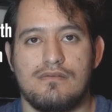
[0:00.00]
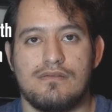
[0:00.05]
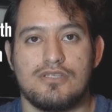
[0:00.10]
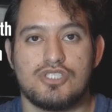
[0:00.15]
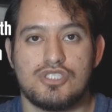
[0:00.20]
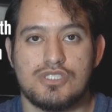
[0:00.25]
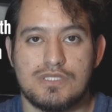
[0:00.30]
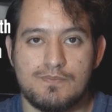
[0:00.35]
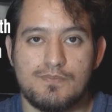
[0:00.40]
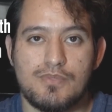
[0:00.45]

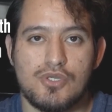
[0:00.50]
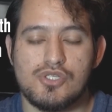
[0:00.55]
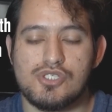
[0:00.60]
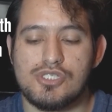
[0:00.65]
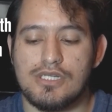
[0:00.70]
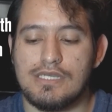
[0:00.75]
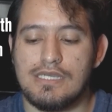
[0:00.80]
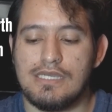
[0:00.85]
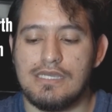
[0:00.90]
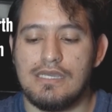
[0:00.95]

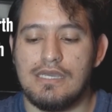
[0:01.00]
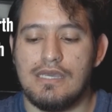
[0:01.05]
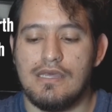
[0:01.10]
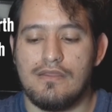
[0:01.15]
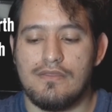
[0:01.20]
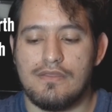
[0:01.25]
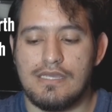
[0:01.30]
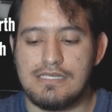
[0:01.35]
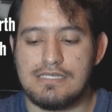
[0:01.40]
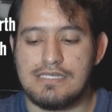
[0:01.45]
Spiritually,
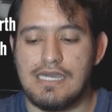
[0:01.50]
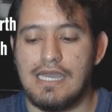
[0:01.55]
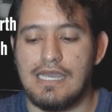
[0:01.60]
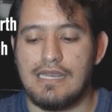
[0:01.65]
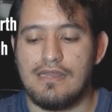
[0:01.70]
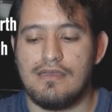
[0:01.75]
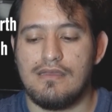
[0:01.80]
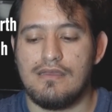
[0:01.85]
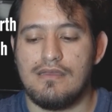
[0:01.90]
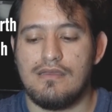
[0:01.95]
they
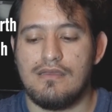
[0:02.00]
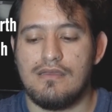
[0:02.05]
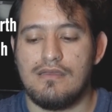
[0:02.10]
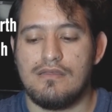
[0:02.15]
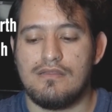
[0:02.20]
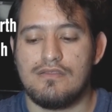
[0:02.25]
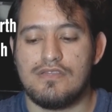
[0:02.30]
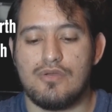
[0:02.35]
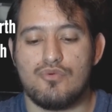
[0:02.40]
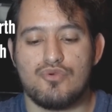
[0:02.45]
died.
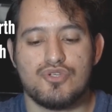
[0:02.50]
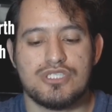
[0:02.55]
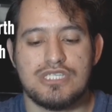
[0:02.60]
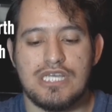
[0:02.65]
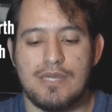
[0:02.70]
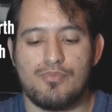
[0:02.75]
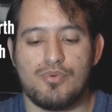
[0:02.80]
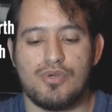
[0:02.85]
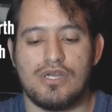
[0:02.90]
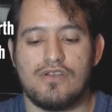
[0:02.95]
They were
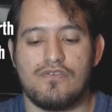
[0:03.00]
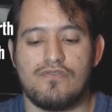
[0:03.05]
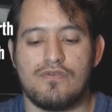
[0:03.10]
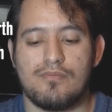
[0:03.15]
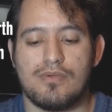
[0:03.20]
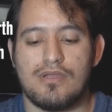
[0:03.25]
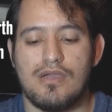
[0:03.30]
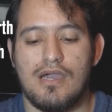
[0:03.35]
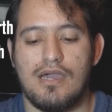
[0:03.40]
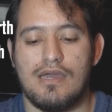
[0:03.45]
separated
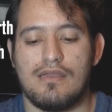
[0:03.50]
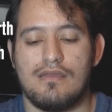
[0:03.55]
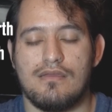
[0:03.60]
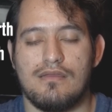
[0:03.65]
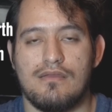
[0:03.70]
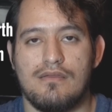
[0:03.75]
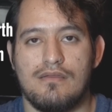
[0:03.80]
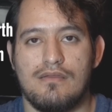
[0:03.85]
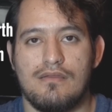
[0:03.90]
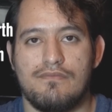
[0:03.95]
from God.
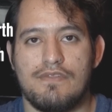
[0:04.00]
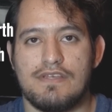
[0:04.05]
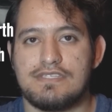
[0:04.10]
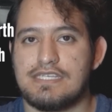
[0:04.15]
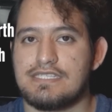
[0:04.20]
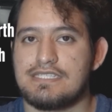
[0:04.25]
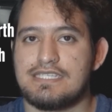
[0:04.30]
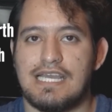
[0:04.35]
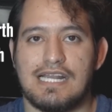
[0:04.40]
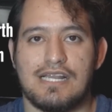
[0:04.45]

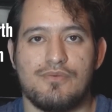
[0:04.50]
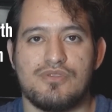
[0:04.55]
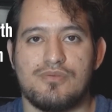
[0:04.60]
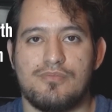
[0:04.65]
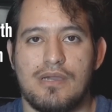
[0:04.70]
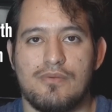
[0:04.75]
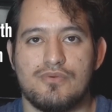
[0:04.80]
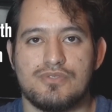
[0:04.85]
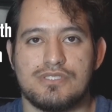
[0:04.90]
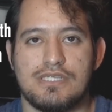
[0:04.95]
That's exactly what the
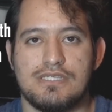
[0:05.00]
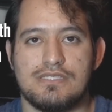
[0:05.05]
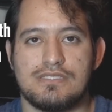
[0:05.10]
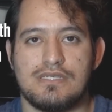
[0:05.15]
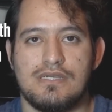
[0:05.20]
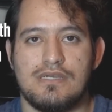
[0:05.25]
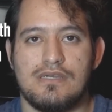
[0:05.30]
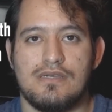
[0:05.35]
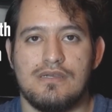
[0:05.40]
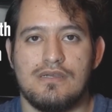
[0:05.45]
Bible says.
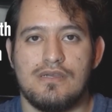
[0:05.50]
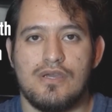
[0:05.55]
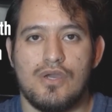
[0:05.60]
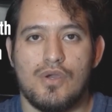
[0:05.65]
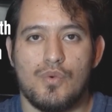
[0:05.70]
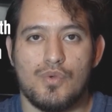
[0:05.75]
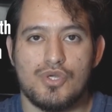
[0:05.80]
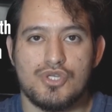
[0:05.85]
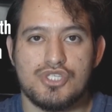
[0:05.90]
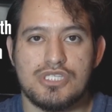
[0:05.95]

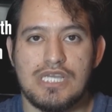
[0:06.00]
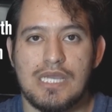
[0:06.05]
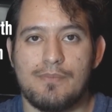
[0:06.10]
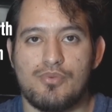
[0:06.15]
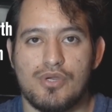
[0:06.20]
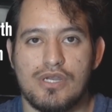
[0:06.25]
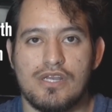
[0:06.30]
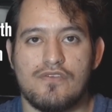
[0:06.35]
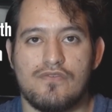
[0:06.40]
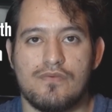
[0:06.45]
We're
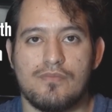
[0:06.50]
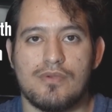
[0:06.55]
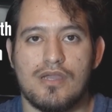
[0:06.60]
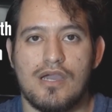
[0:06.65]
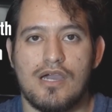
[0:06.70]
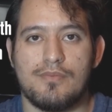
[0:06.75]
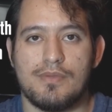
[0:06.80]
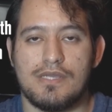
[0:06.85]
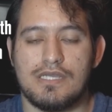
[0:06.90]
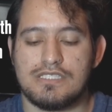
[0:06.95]
separated from
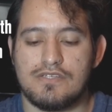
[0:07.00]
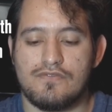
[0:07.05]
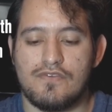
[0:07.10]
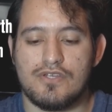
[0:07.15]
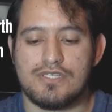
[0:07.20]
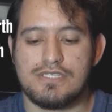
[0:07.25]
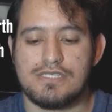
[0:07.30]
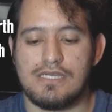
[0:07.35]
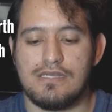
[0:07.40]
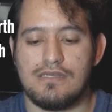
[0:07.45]
God because of
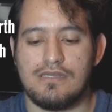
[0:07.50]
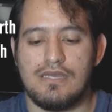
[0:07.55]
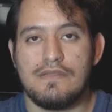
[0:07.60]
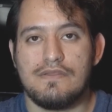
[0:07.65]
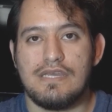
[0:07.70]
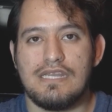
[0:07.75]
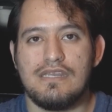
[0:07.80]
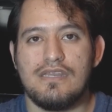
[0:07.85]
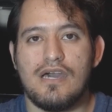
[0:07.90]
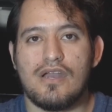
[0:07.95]
our sin.
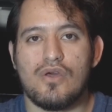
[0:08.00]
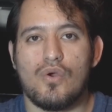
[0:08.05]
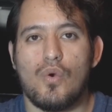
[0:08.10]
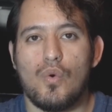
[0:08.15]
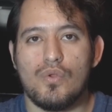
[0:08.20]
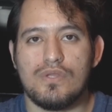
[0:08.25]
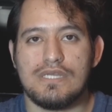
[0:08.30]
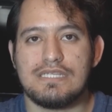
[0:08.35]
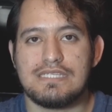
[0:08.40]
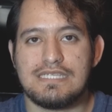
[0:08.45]
They not
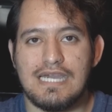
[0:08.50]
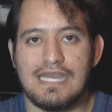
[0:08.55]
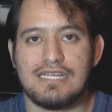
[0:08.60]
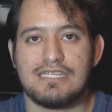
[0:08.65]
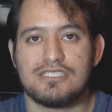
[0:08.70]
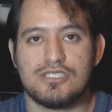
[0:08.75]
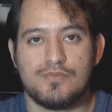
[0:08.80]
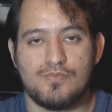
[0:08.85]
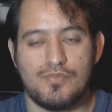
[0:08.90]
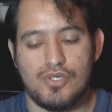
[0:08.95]
only
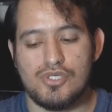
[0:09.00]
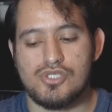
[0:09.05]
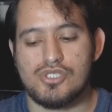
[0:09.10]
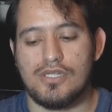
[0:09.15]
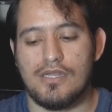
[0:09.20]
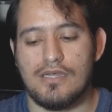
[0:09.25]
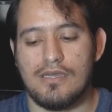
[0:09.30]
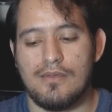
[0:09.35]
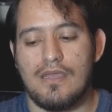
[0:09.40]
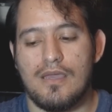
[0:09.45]
died
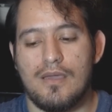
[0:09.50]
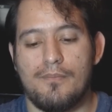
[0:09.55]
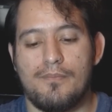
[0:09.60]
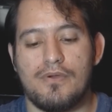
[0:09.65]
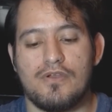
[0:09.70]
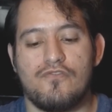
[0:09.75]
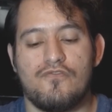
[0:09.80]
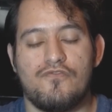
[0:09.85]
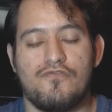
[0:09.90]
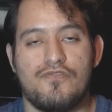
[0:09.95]
spiritually,
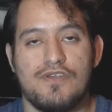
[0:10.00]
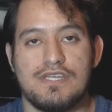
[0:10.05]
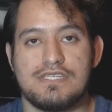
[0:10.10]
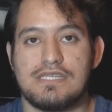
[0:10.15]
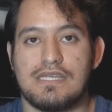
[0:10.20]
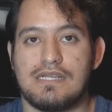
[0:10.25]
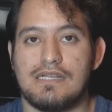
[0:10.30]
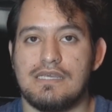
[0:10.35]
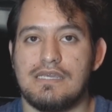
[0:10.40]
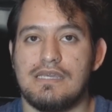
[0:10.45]
but
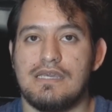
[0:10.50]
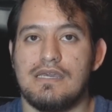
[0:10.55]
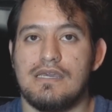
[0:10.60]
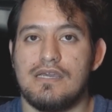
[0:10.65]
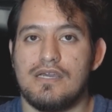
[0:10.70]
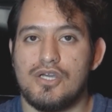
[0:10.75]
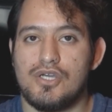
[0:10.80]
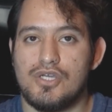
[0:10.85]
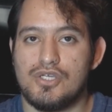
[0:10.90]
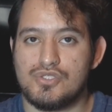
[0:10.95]
physically
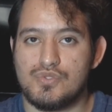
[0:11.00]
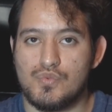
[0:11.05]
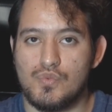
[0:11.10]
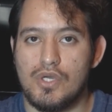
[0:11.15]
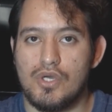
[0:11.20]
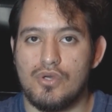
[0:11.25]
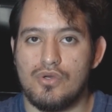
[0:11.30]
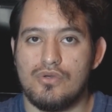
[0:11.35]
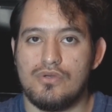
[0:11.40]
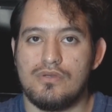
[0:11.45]
as
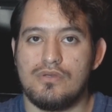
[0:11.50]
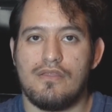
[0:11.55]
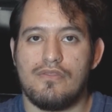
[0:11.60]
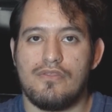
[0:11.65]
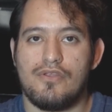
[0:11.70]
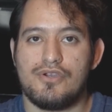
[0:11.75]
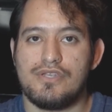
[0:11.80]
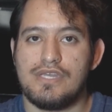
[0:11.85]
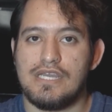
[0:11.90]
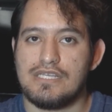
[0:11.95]
well.
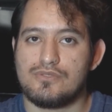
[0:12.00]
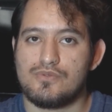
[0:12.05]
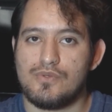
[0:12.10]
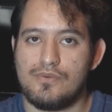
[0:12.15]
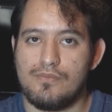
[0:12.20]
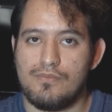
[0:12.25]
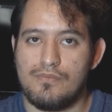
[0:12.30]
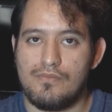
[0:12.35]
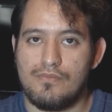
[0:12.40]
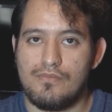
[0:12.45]
Their days
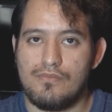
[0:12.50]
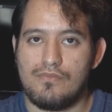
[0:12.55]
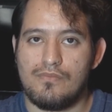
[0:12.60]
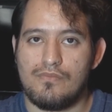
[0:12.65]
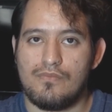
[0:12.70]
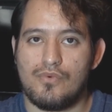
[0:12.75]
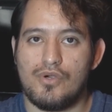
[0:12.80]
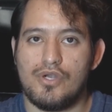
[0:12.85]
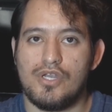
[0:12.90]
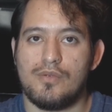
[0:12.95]
were
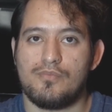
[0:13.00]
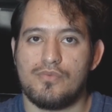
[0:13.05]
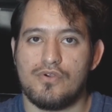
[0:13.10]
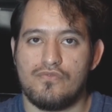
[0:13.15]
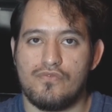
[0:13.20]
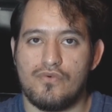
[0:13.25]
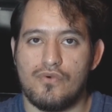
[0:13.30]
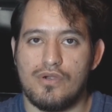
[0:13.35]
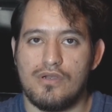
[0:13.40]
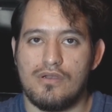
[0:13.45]

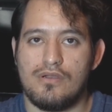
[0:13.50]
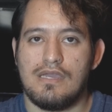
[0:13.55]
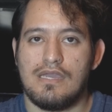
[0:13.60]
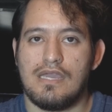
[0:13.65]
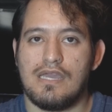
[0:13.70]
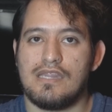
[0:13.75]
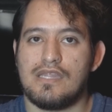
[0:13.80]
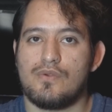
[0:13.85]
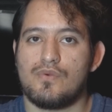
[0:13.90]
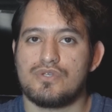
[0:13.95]
numbered for,
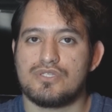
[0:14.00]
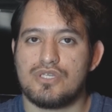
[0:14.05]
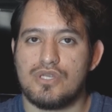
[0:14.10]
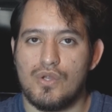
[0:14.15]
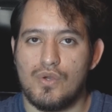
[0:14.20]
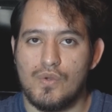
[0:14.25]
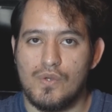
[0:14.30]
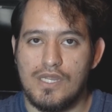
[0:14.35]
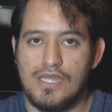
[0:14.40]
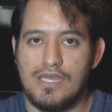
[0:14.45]
and they were
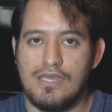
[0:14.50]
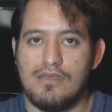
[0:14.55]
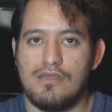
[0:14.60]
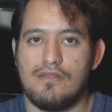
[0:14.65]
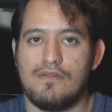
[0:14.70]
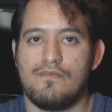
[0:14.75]
slowly